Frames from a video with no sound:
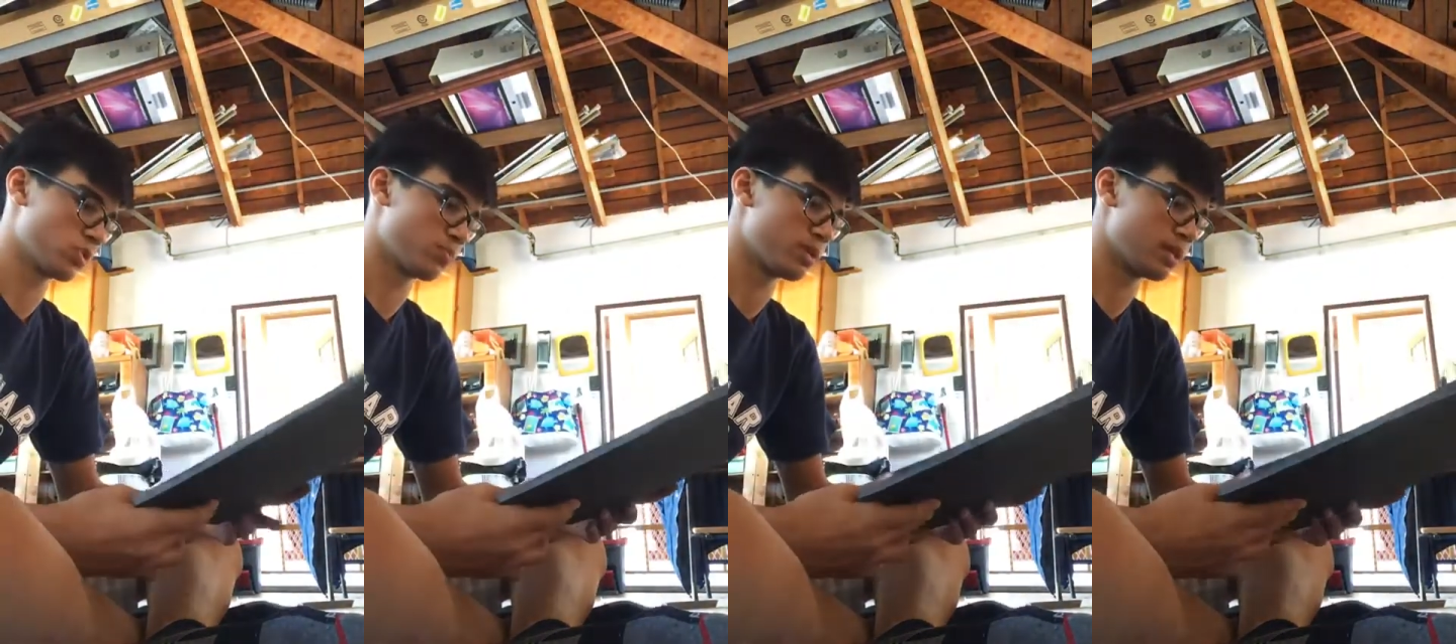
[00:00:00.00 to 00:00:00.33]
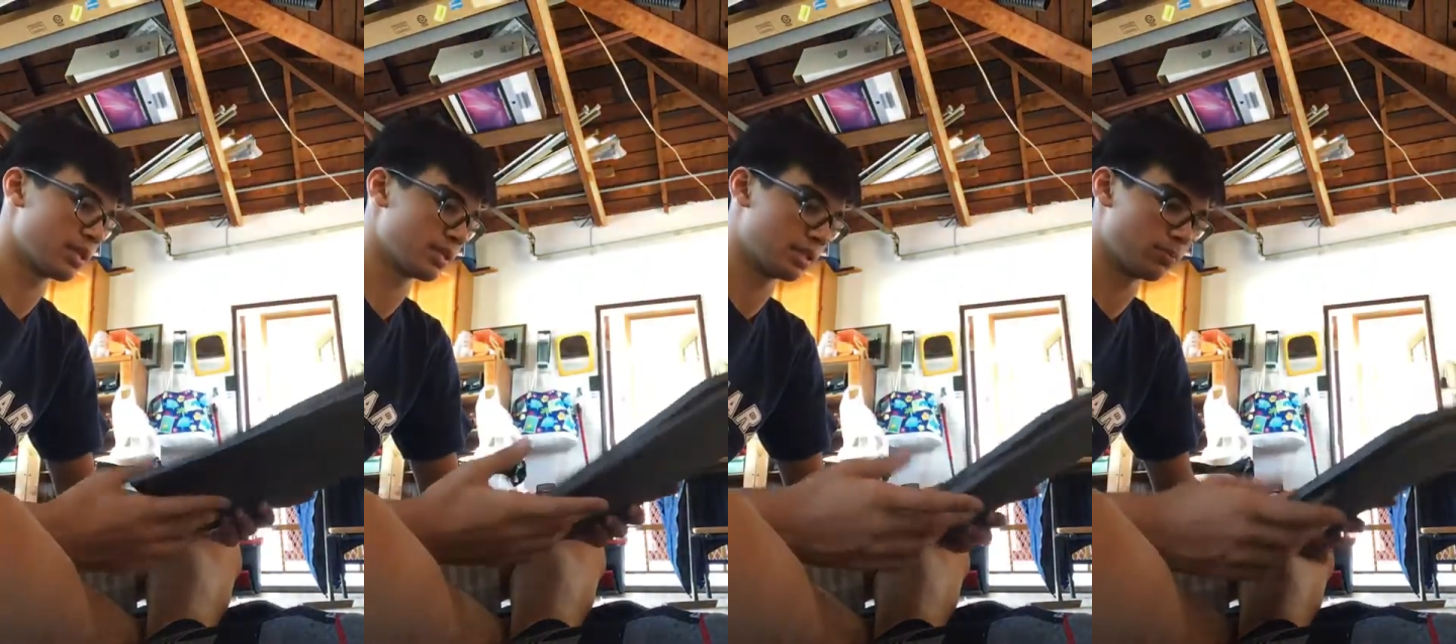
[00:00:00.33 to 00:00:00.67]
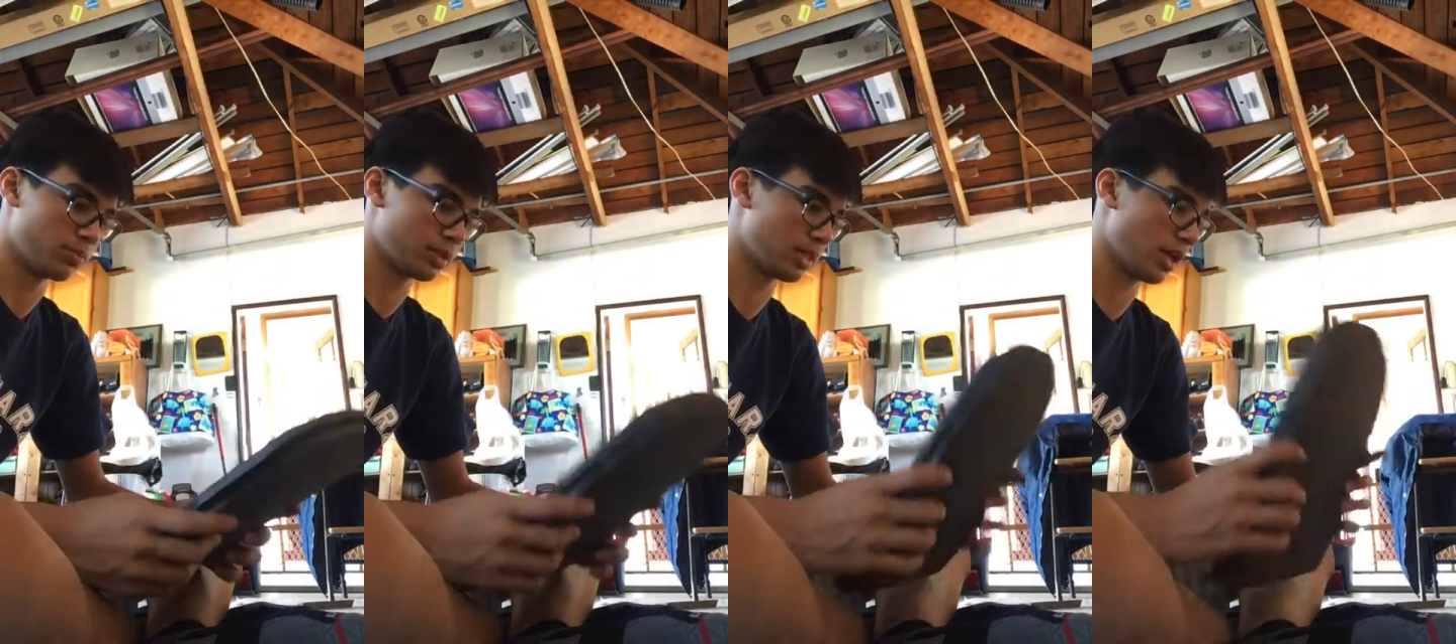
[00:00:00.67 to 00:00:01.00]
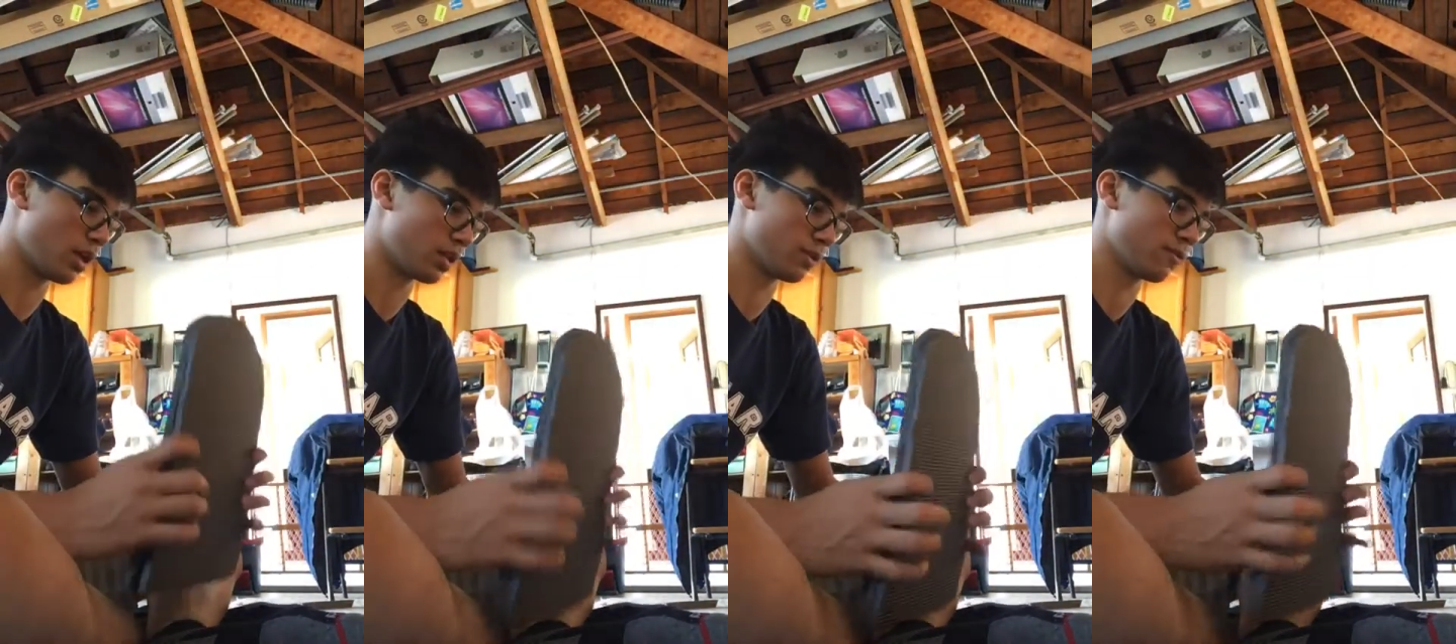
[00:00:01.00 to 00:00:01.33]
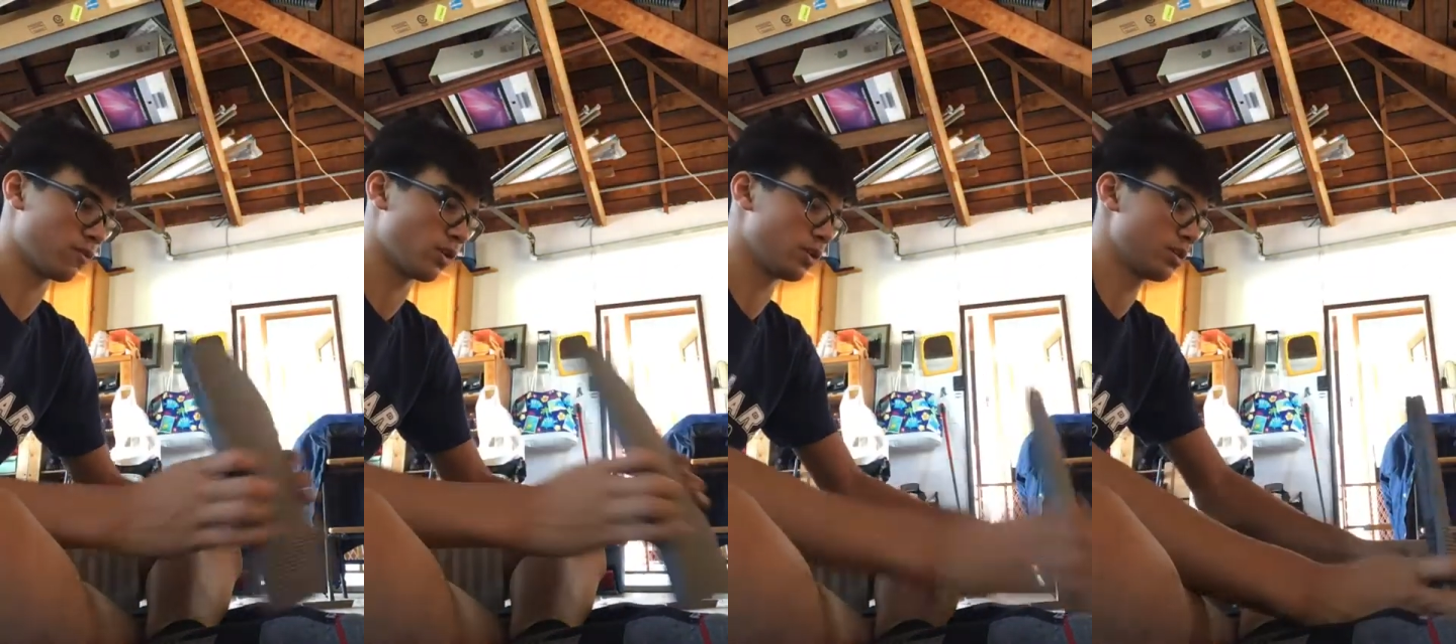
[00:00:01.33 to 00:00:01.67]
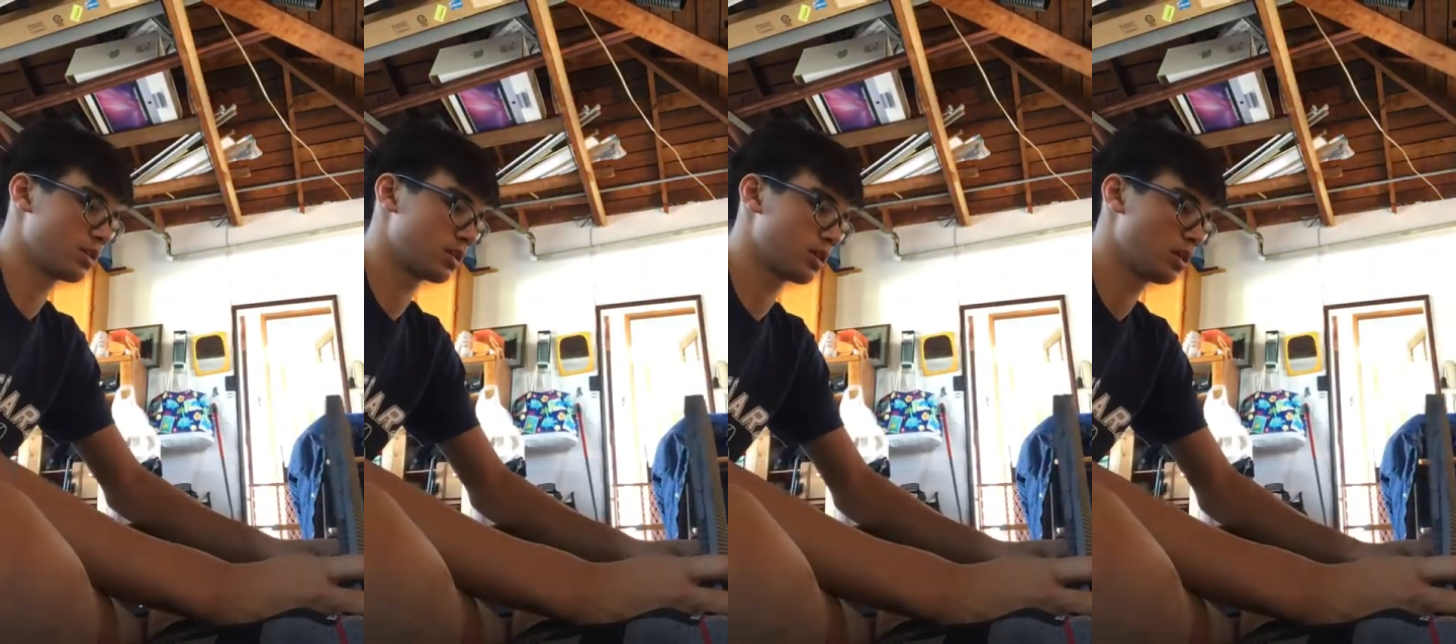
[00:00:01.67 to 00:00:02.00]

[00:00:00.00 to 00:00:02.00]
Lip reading: piece and put that on the front.